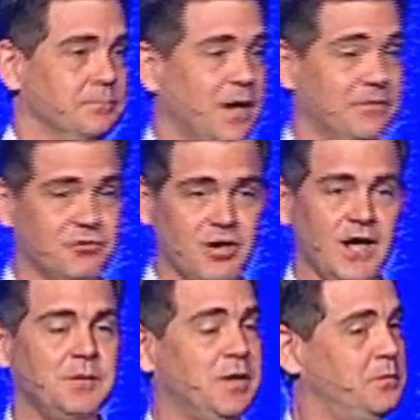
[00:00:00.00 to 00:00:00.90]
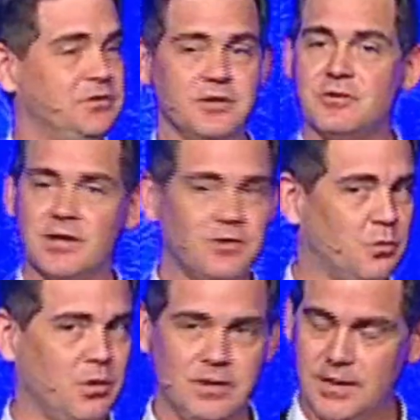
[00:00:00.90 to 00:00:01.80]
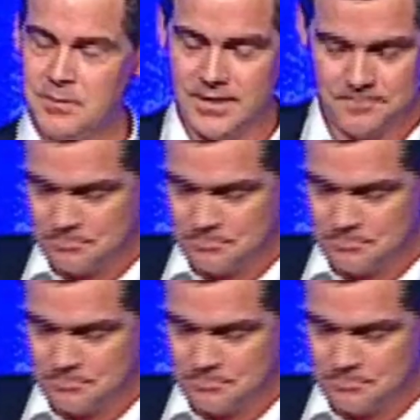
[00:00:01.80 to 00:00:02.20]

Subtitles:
I've tried, my music director won't let me.